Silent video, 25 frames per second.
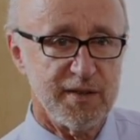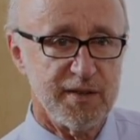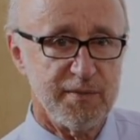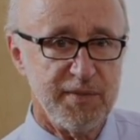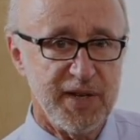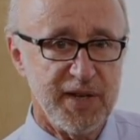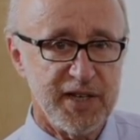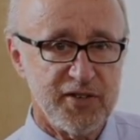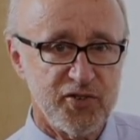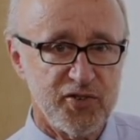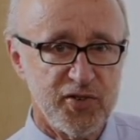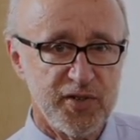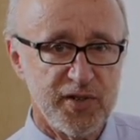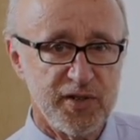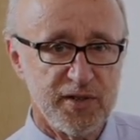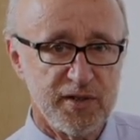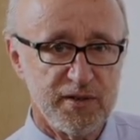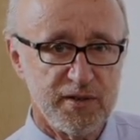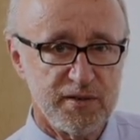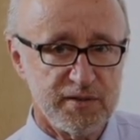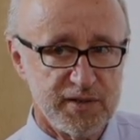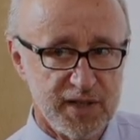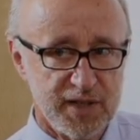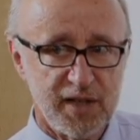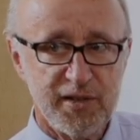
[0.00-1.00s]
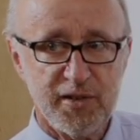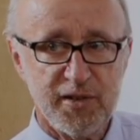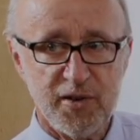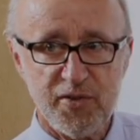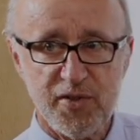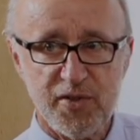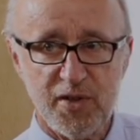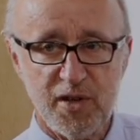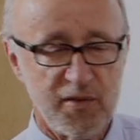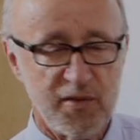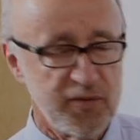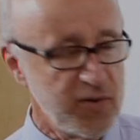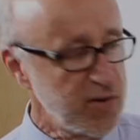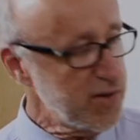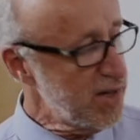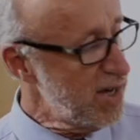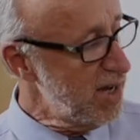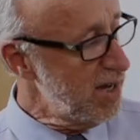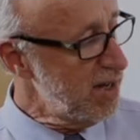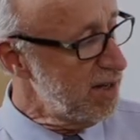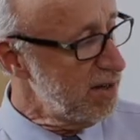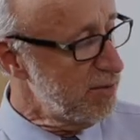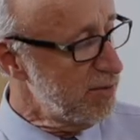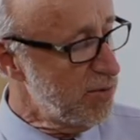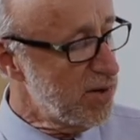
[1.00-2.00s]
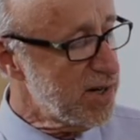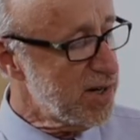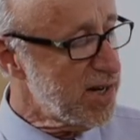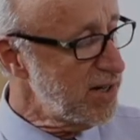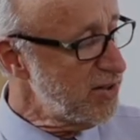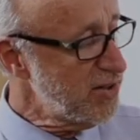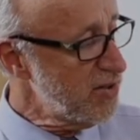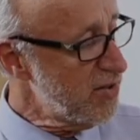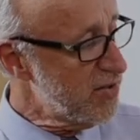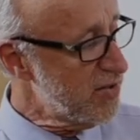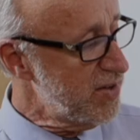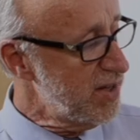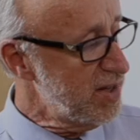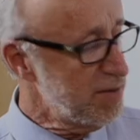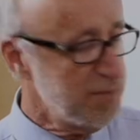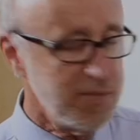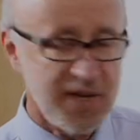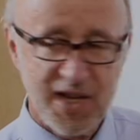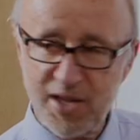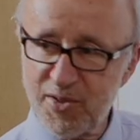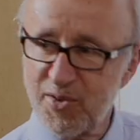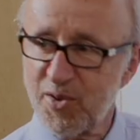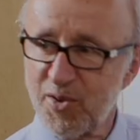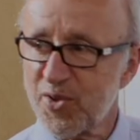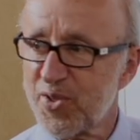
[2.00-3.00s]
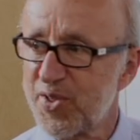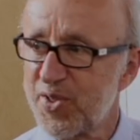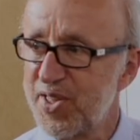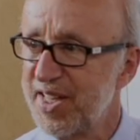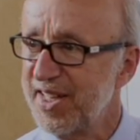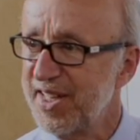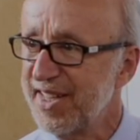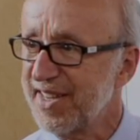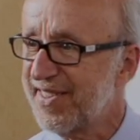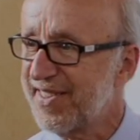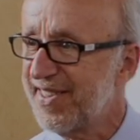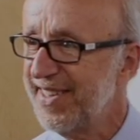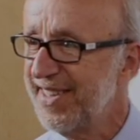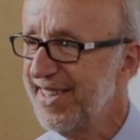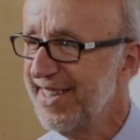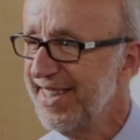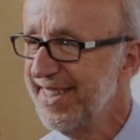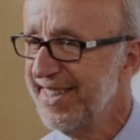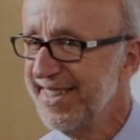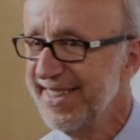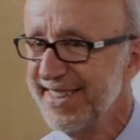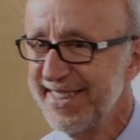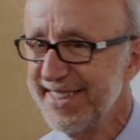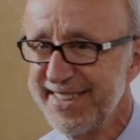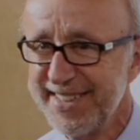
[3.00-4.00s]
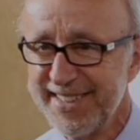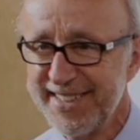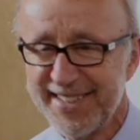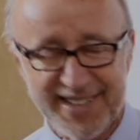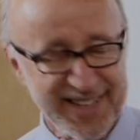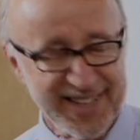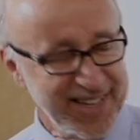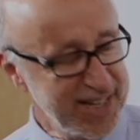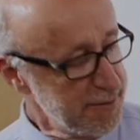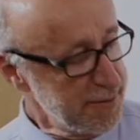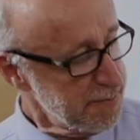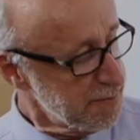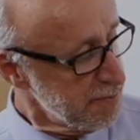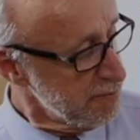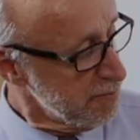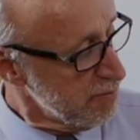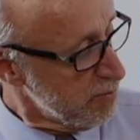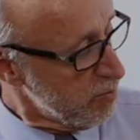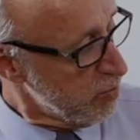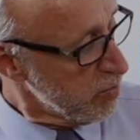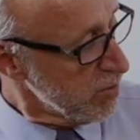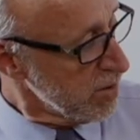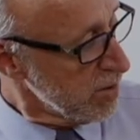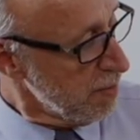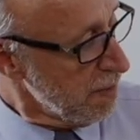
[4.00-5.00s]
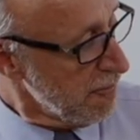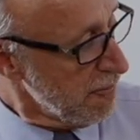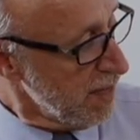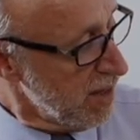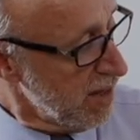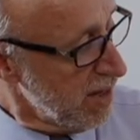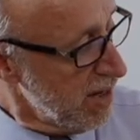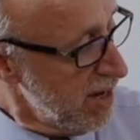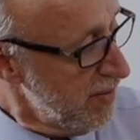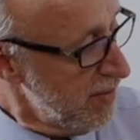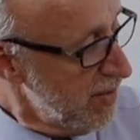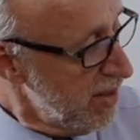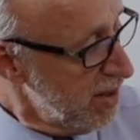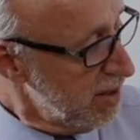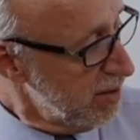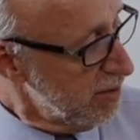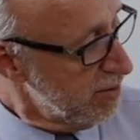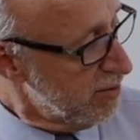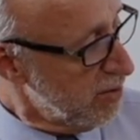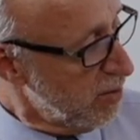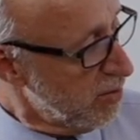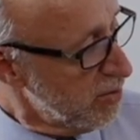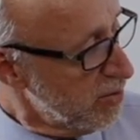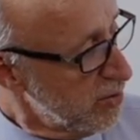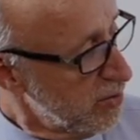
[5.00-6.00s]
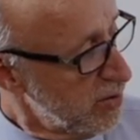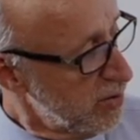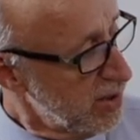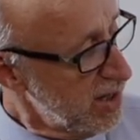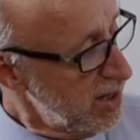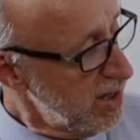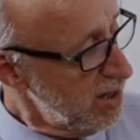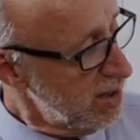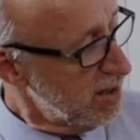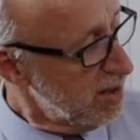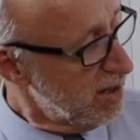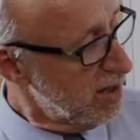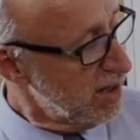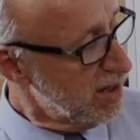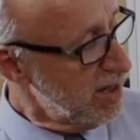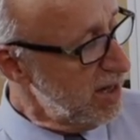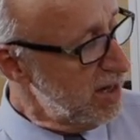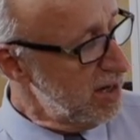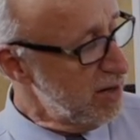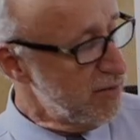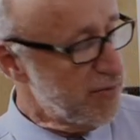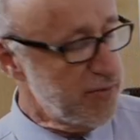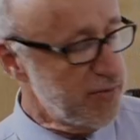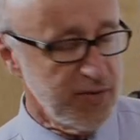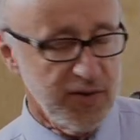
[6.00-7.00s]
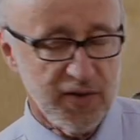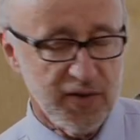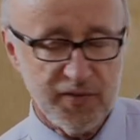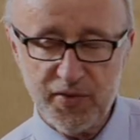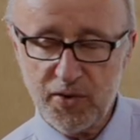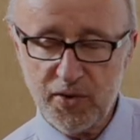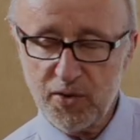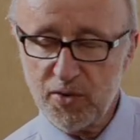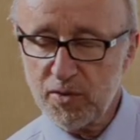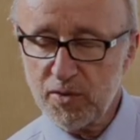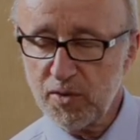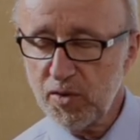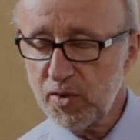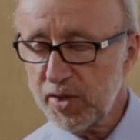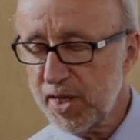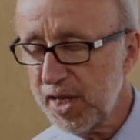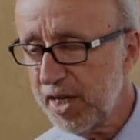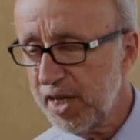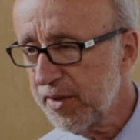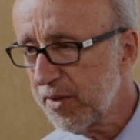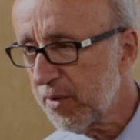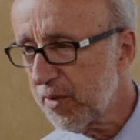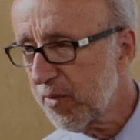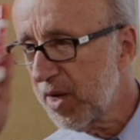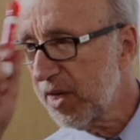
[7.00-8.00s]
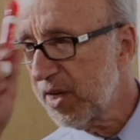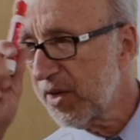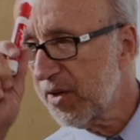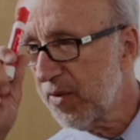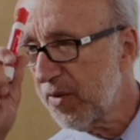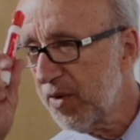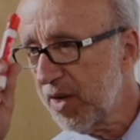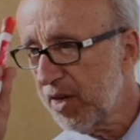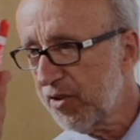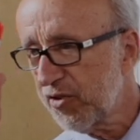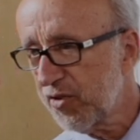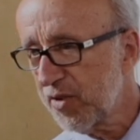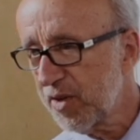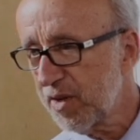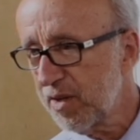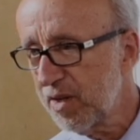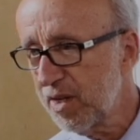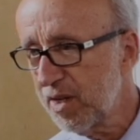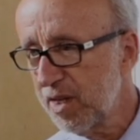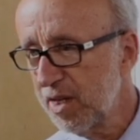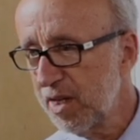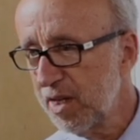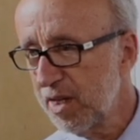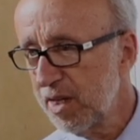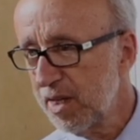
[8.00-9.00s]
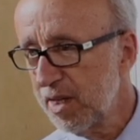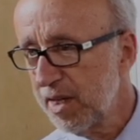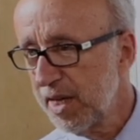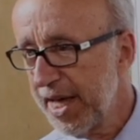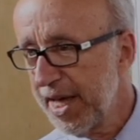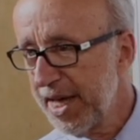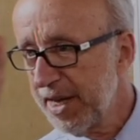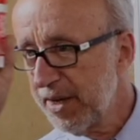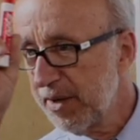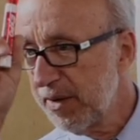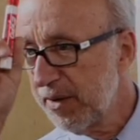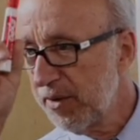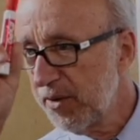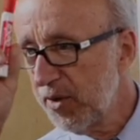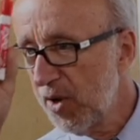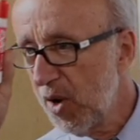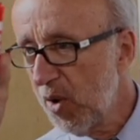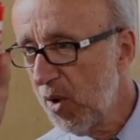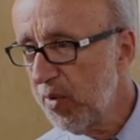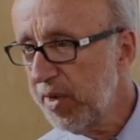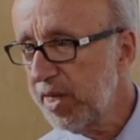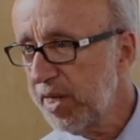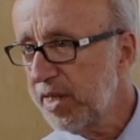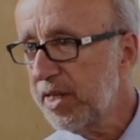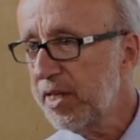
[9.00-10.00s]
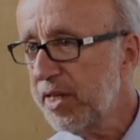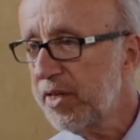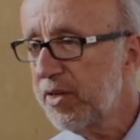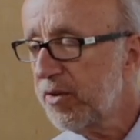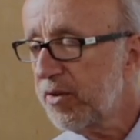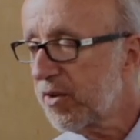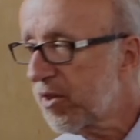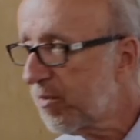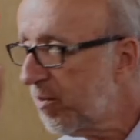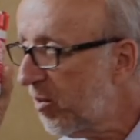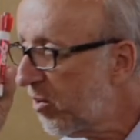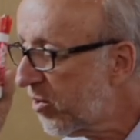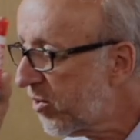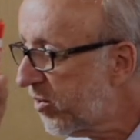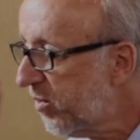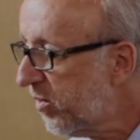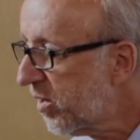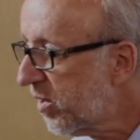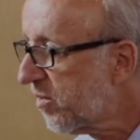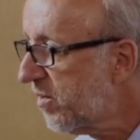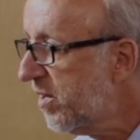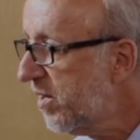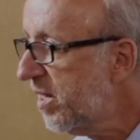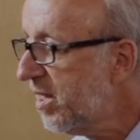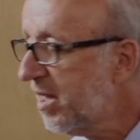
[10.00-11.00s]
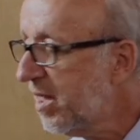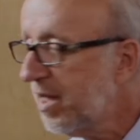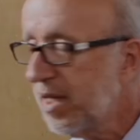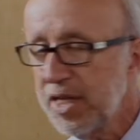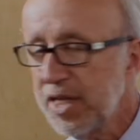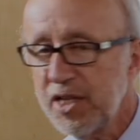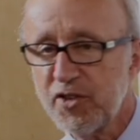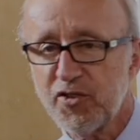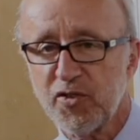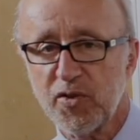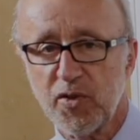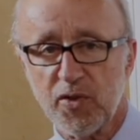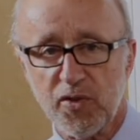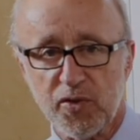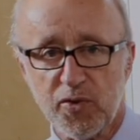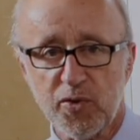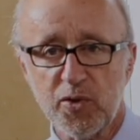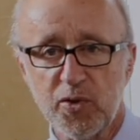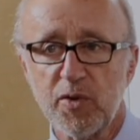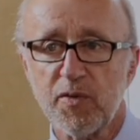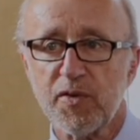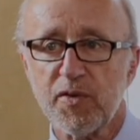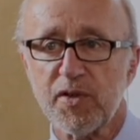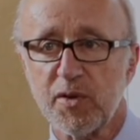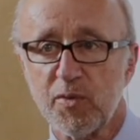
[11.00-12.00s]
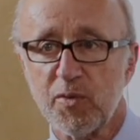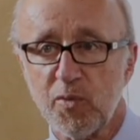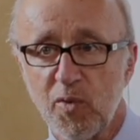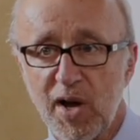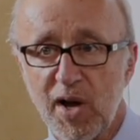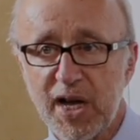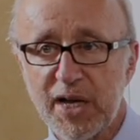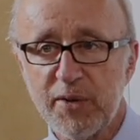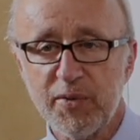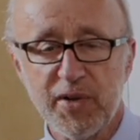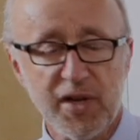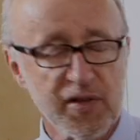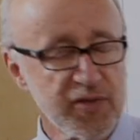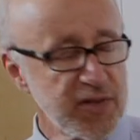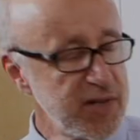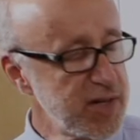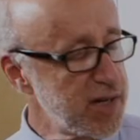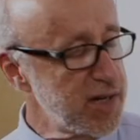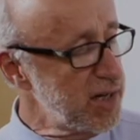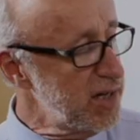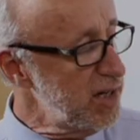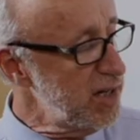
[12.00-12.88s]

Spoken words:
make sure you tell yourself, okay, what I just did makes no sense. Okay? And then don't do it again. Again, if you're looking in the right direction and knowing that you're supposed to extend into each of those grooves and why we extend into